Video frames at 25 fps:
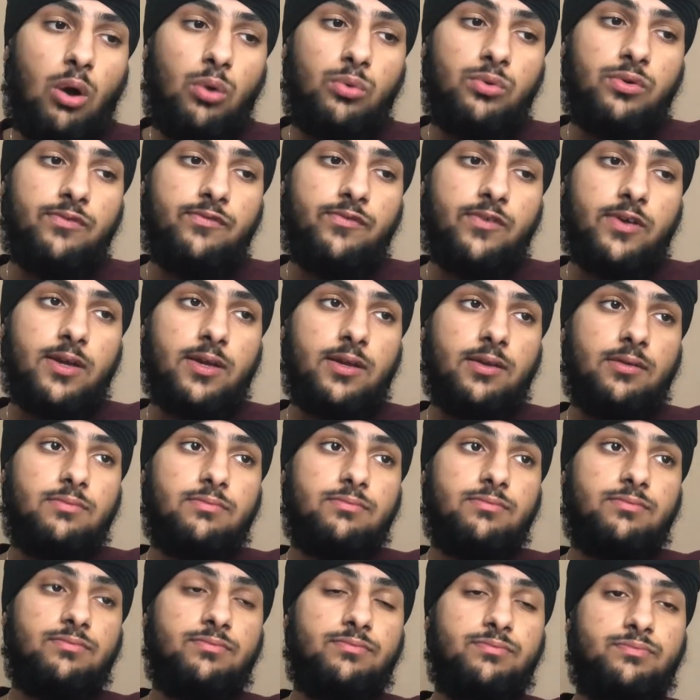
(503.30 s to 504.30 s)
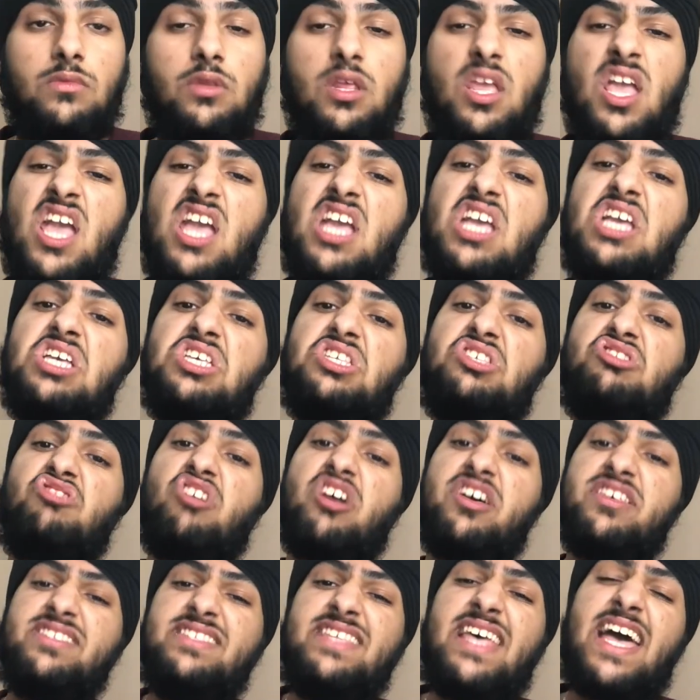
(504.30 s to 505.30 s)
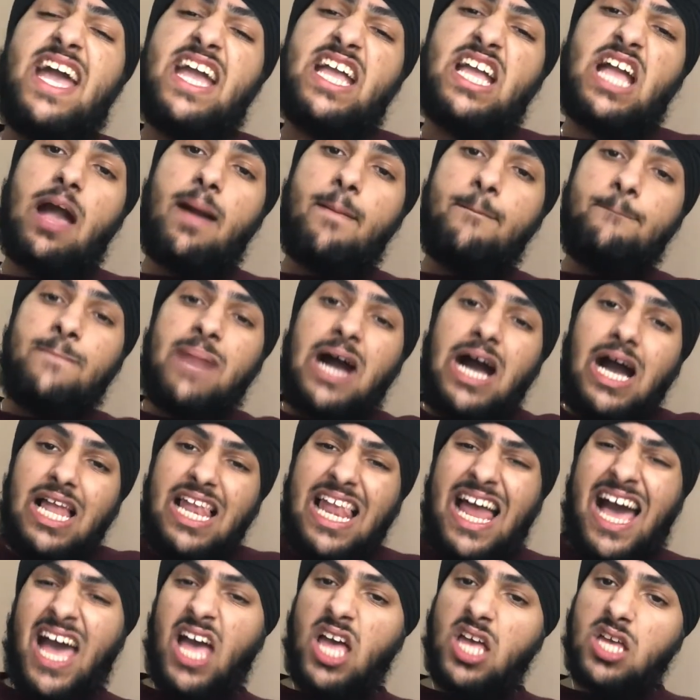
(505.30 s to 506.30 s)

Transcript: motivate. He's just like a bala.